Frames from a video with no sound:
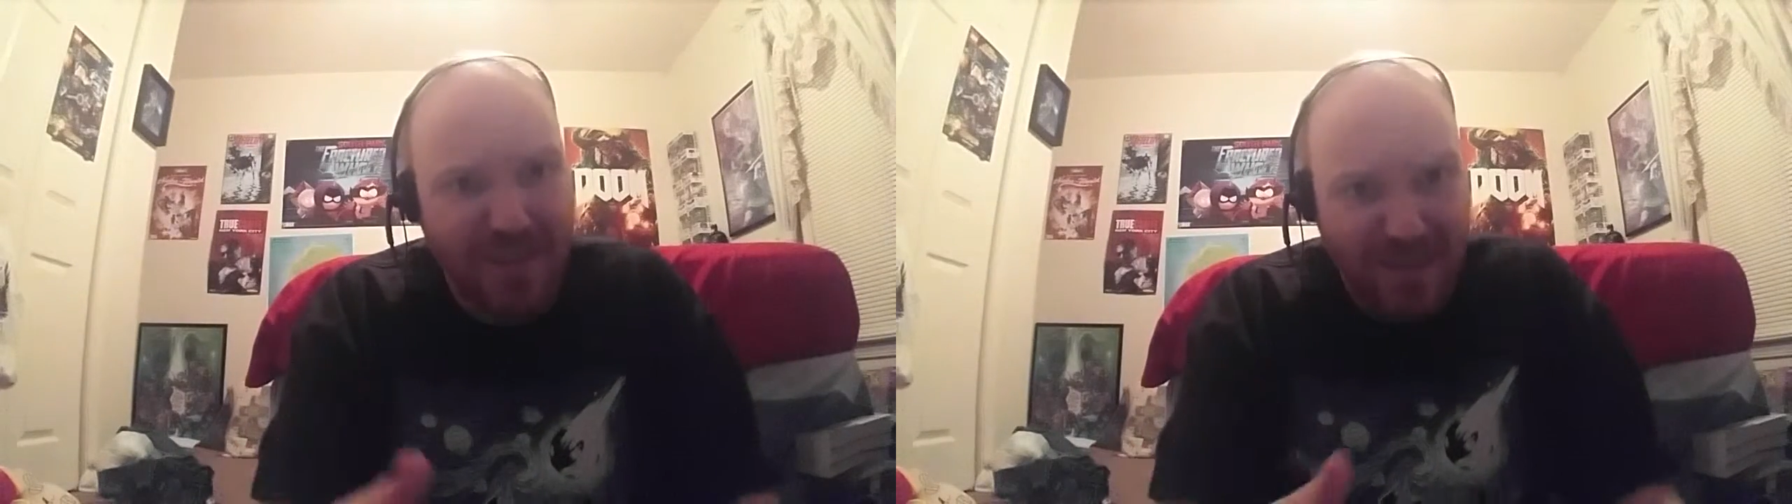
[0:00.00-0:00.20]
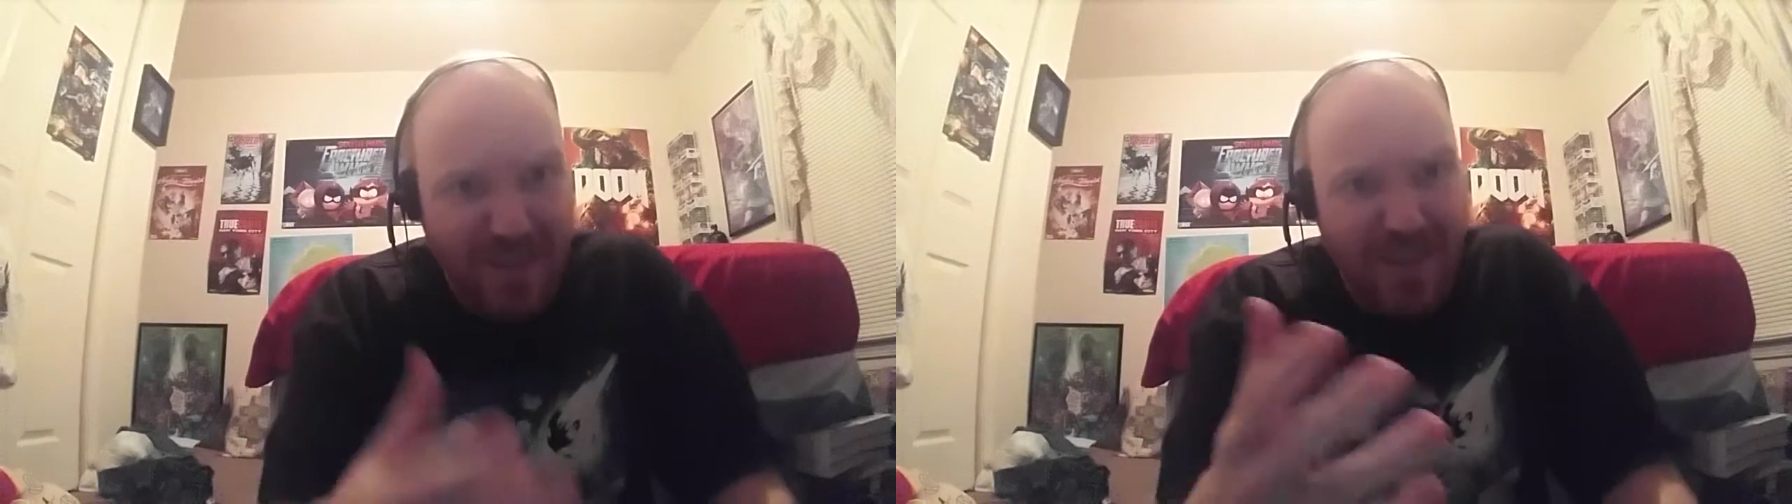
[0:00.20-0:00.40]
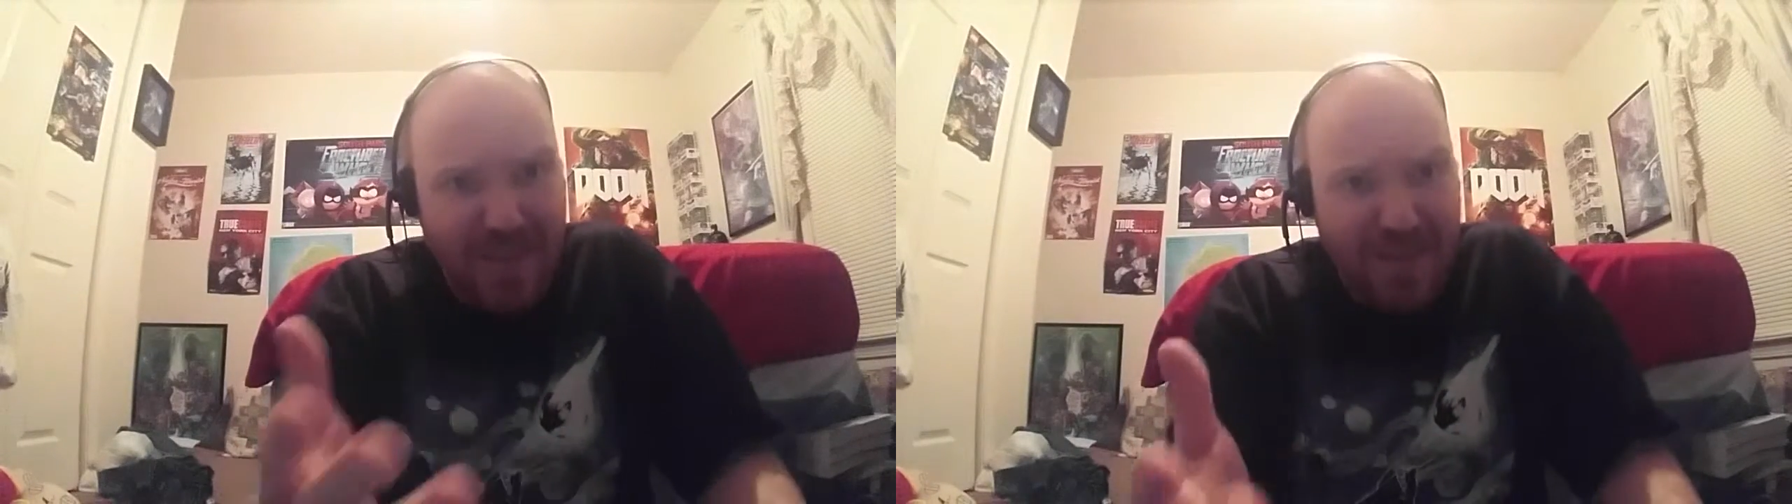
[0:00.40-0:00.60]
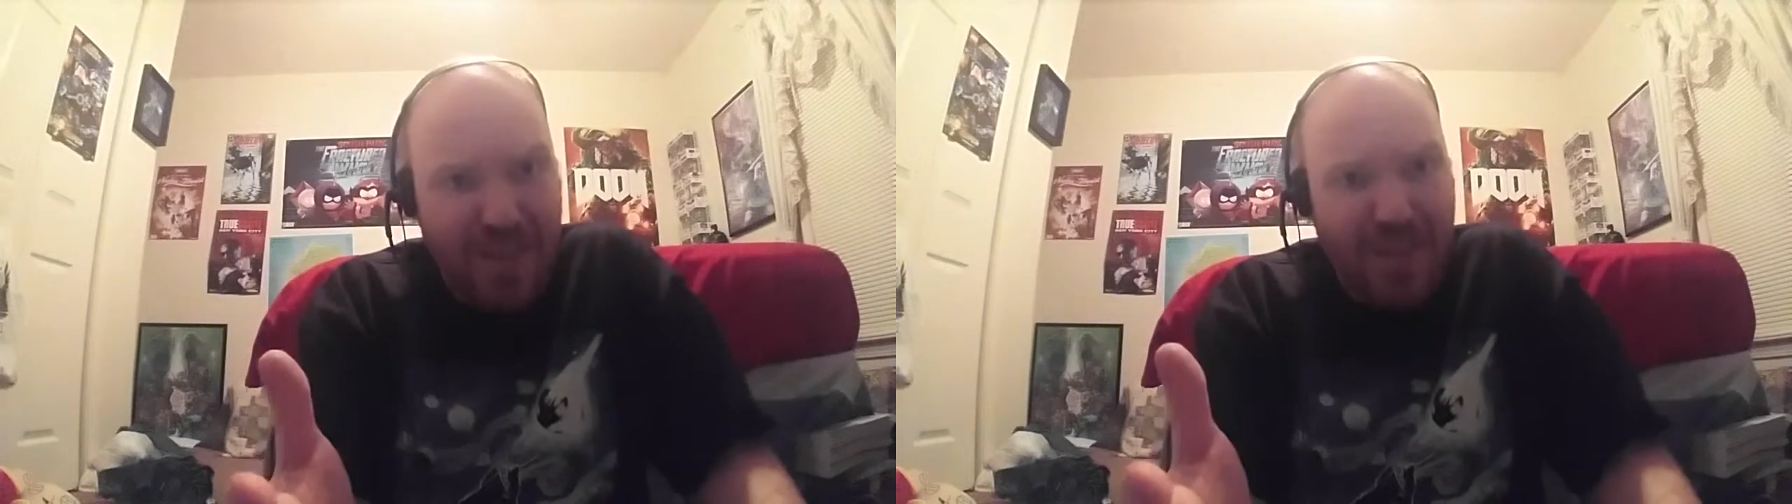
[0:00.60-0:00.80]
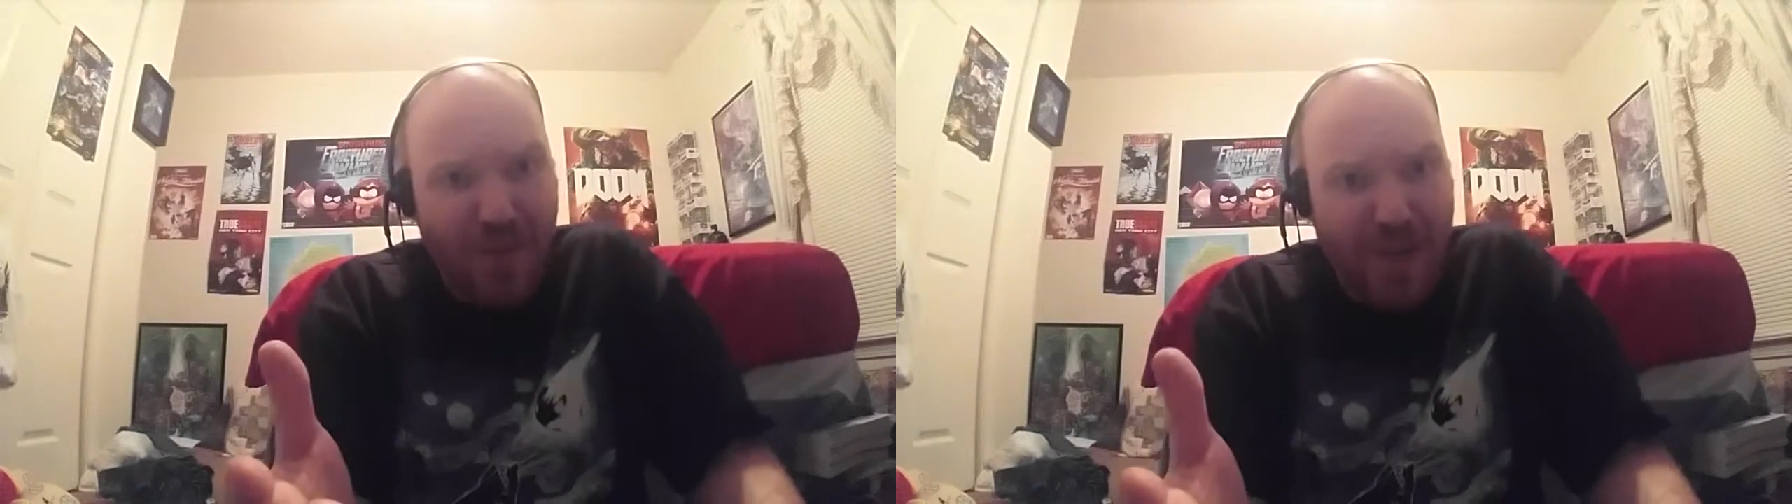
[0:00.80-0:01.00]
And, and,
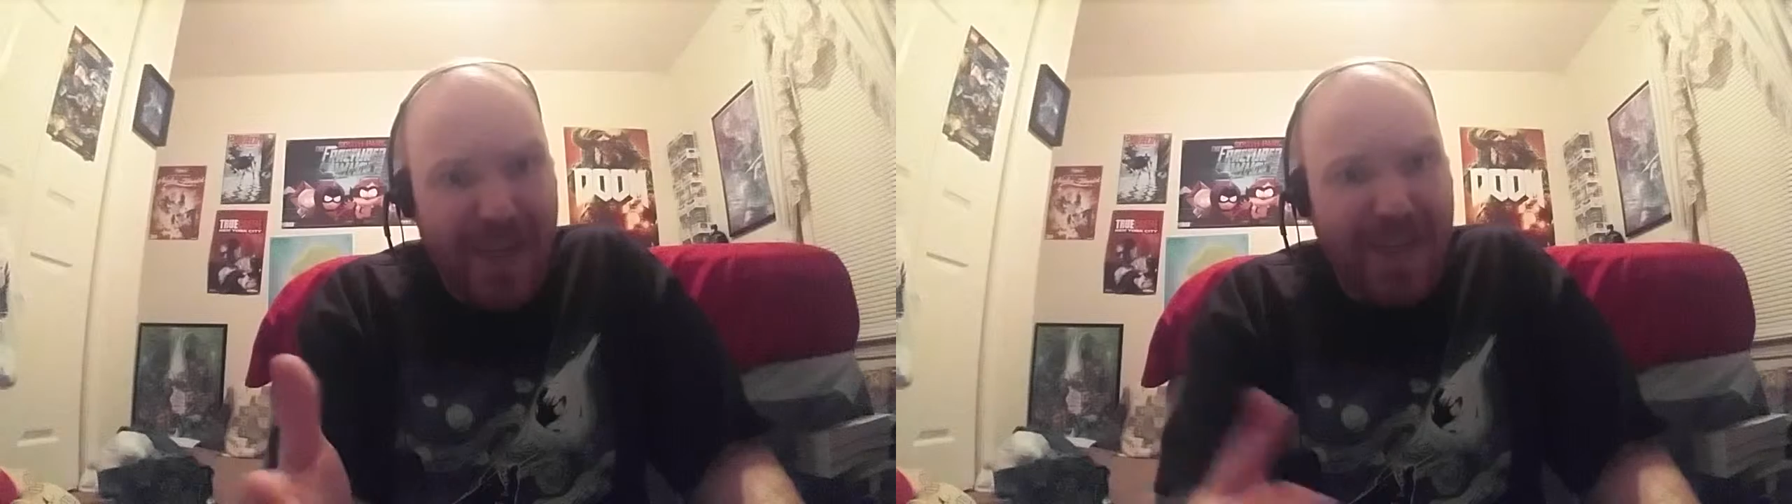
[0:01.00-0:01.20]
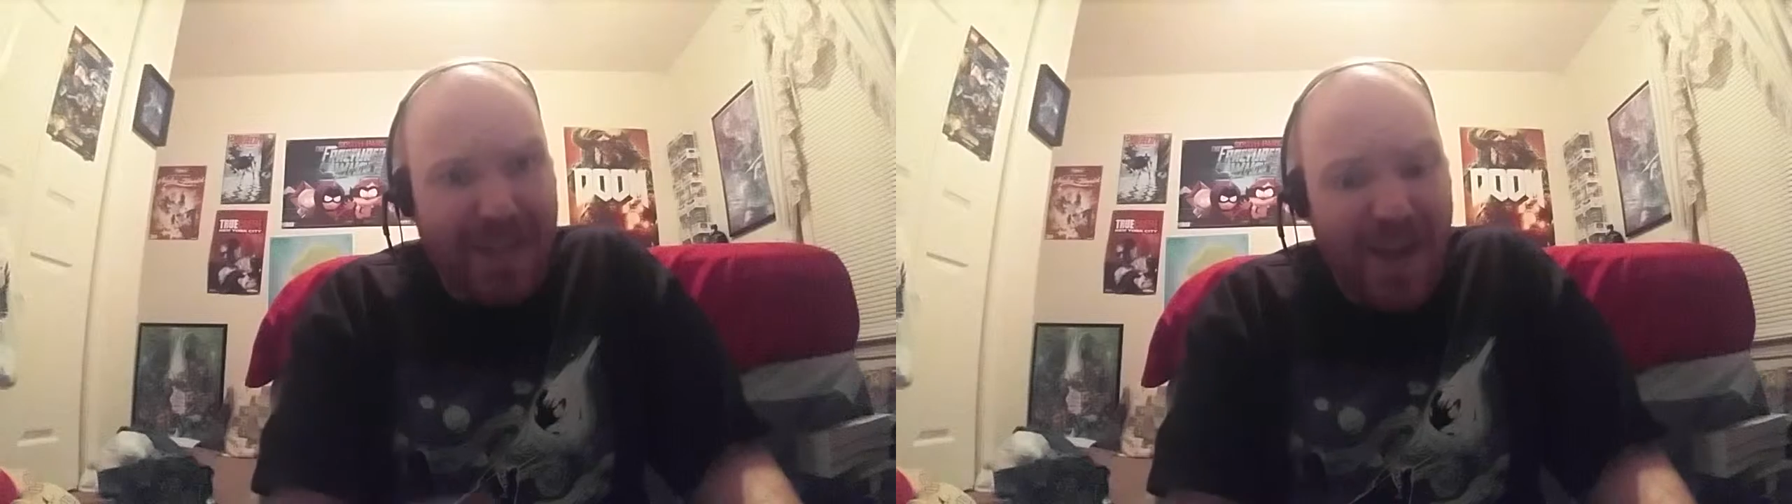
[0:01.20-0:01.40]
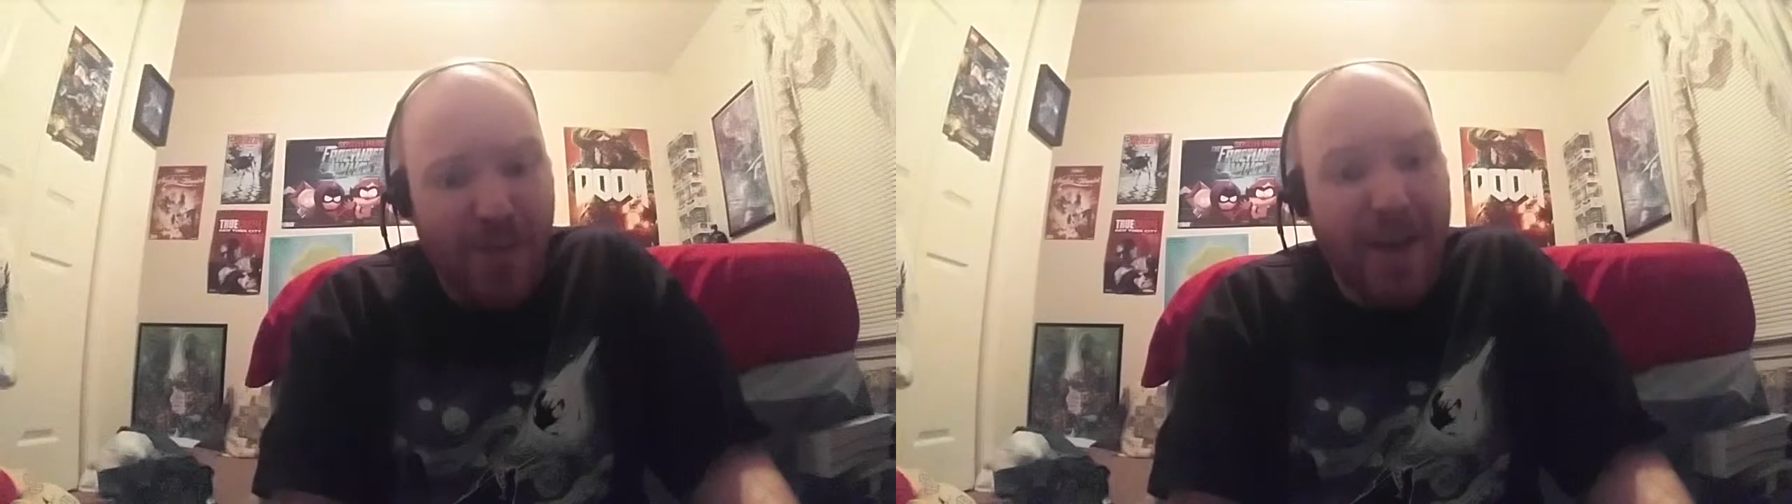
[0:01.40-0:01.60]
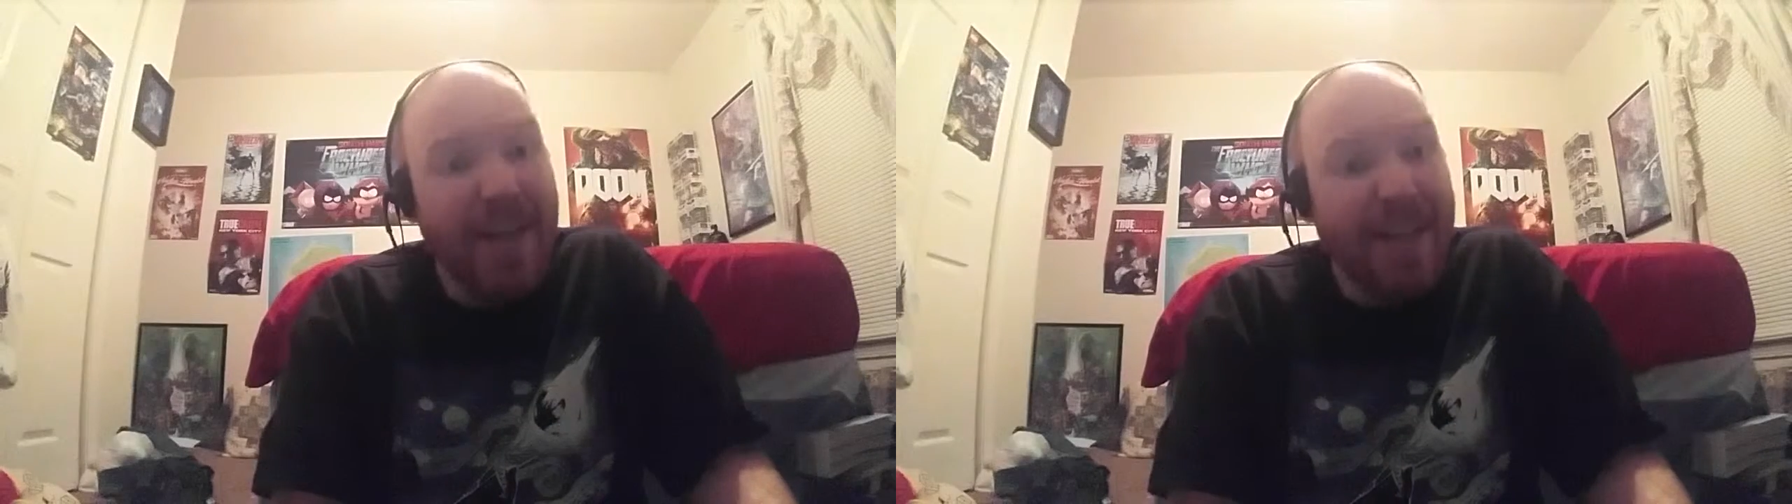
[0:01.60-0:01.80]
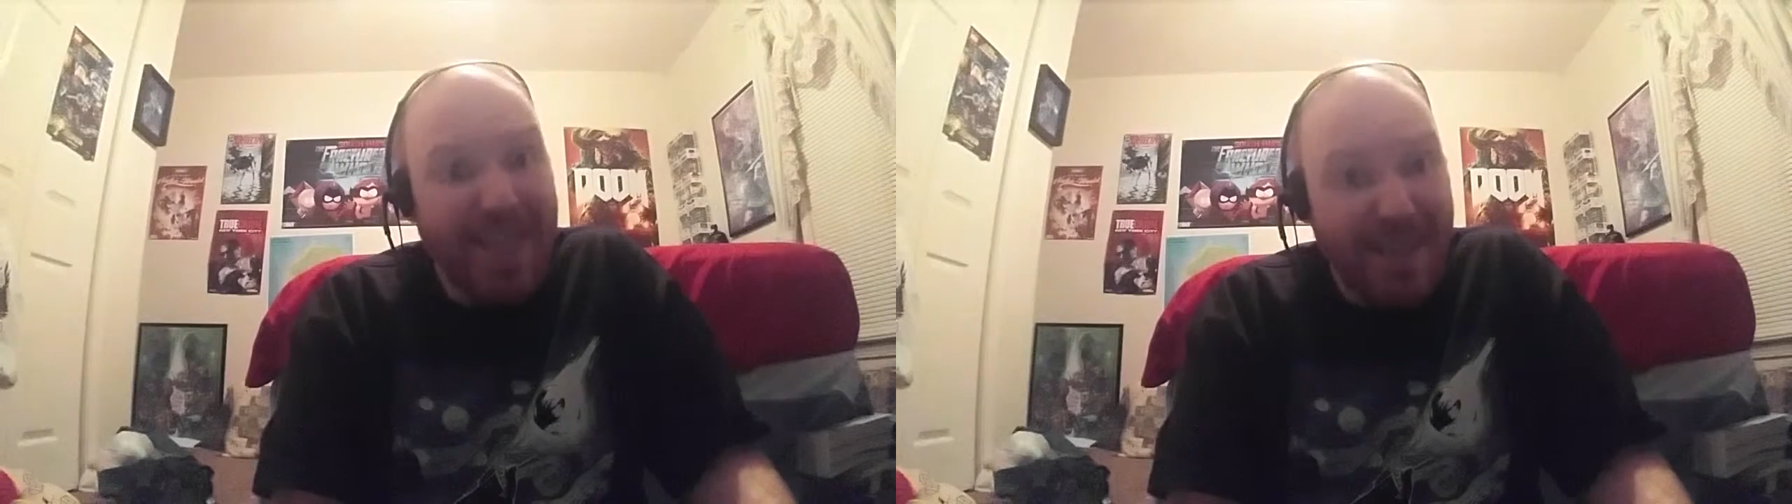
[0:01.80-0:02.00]
and going at it that way,